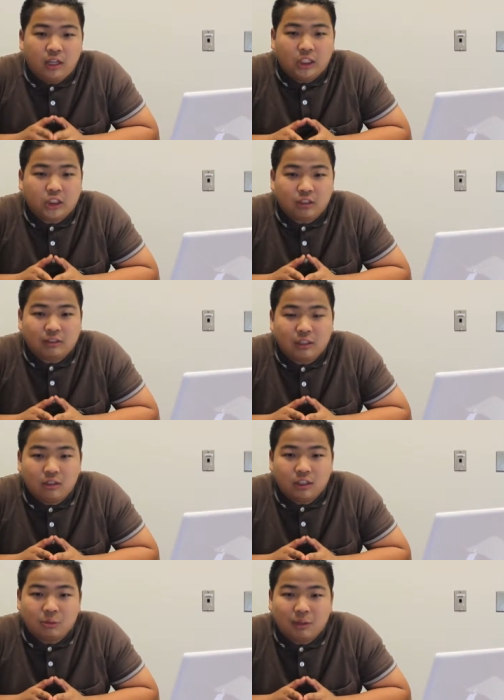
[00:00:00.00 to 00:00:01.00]
election of
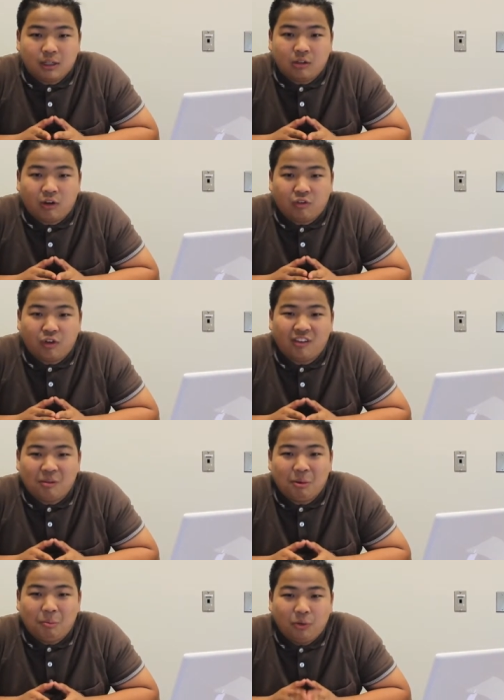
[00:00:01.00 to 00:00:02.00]
senators by the direct vote of
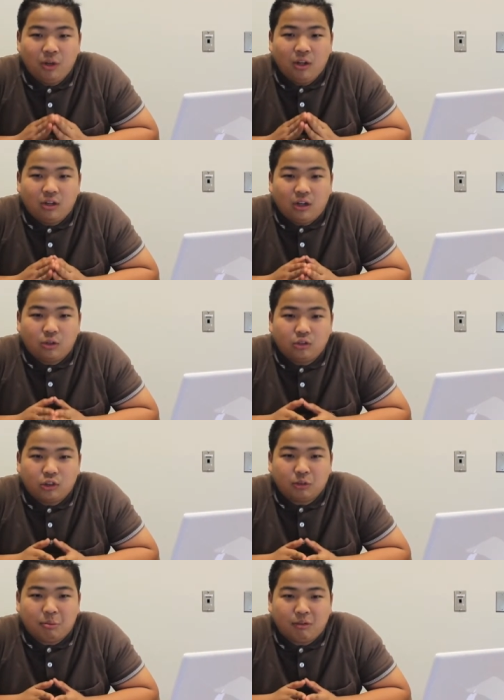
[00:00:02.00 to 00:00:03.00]
the people,
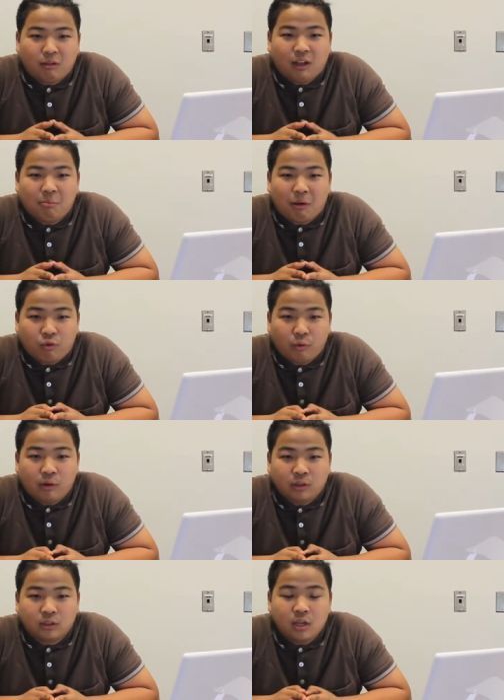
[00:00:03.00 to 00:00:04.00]
non-ownership of the land by
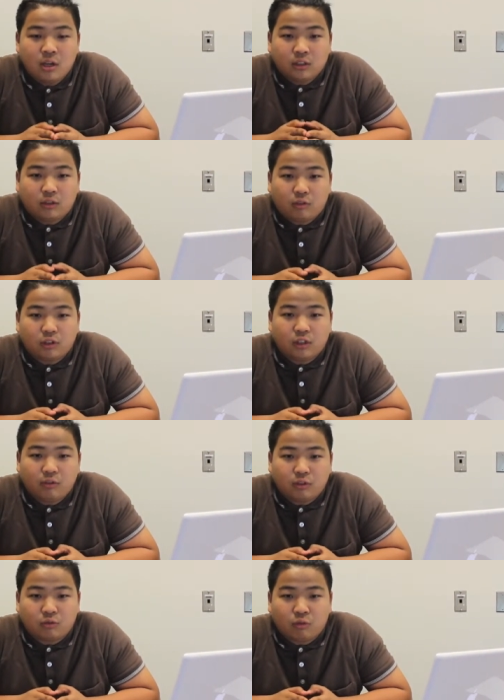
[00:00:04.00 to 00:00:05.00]
foreigners, civil
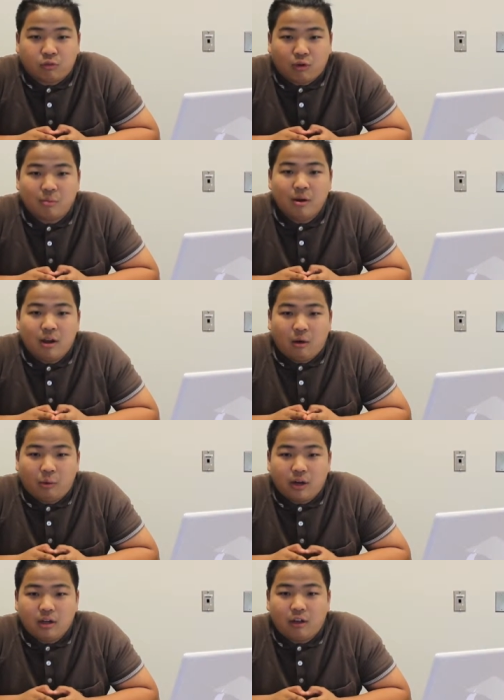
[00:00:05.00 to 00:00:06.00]
service reform, a
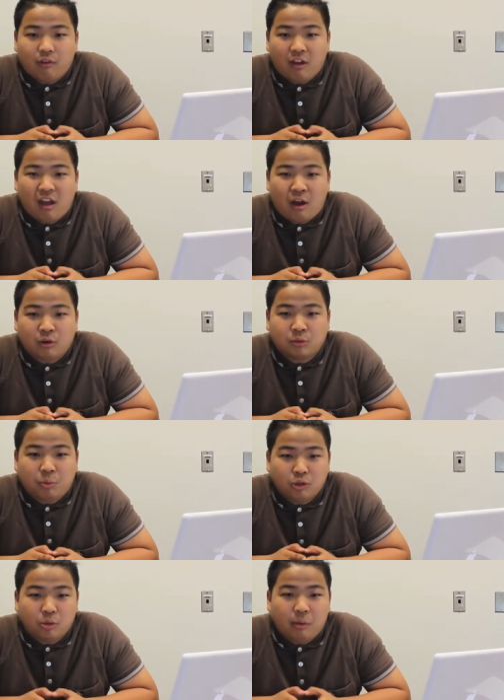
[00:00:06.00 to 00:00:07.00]
working day of 8 hours,
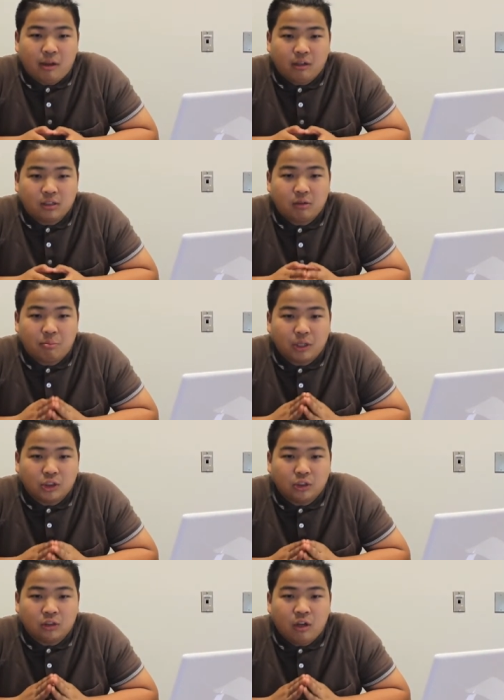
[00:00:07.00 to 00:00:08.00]
postal banks,
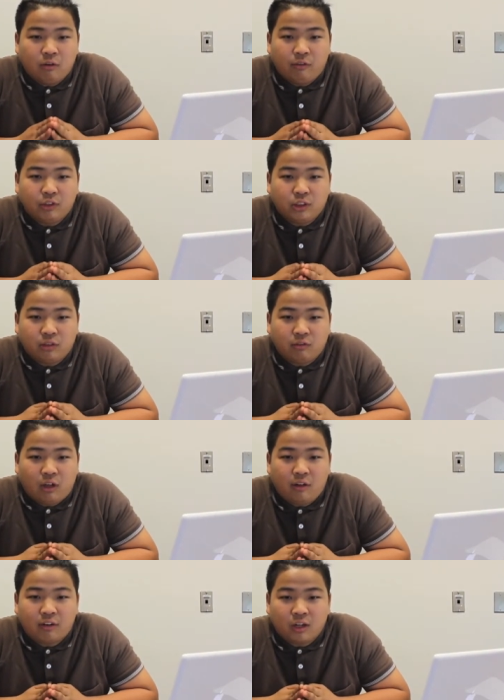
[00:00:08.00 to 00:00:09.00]
pensions, revision of
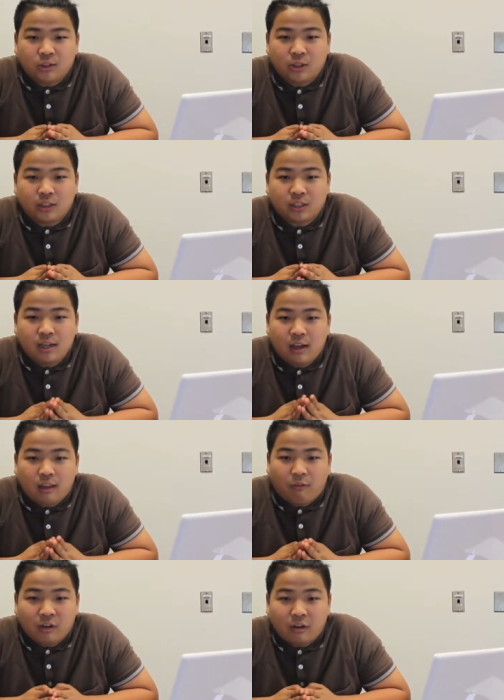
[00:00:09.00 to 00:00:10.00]
law, contracts,
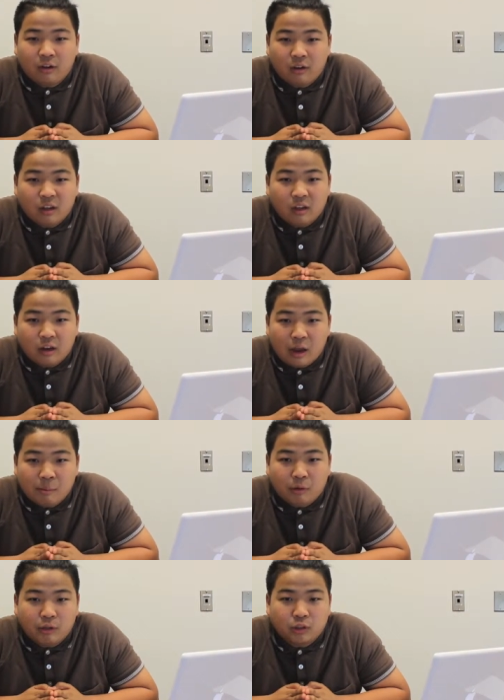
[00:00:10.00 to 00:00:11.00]
and the
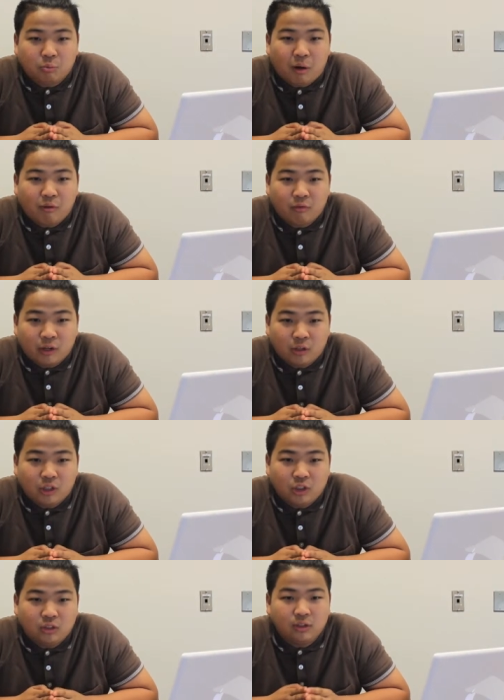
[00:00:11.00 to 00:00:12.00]
immigration
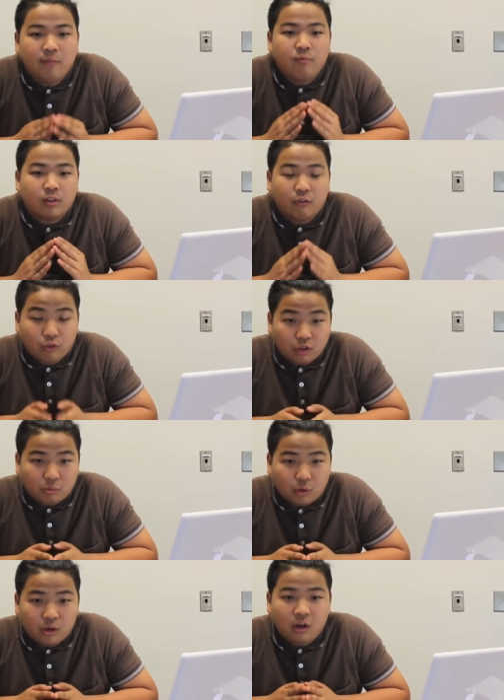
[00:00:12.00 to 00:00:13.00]
regulations.
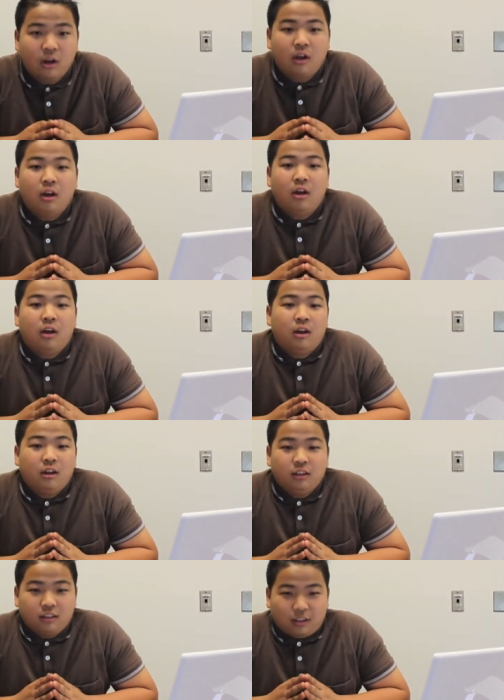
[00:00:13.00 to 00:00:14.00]
Furthermore,
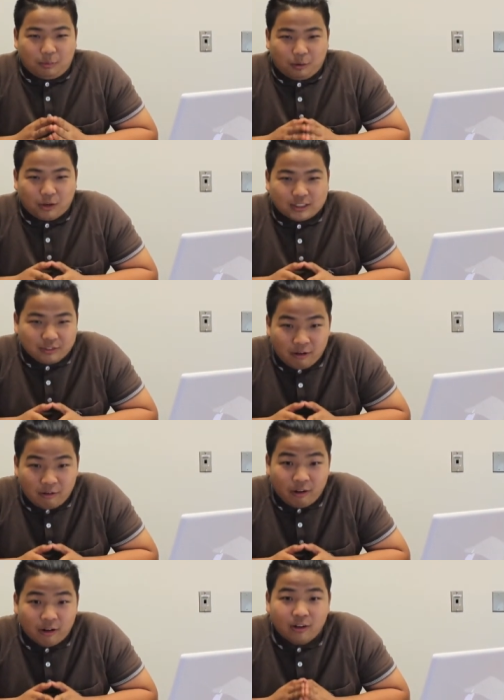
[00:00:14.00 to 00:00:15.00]
the progressive
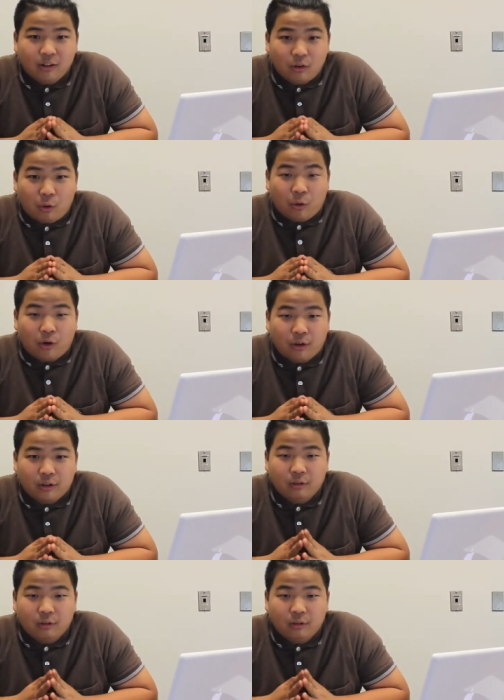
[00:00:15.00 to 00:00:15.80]
era, or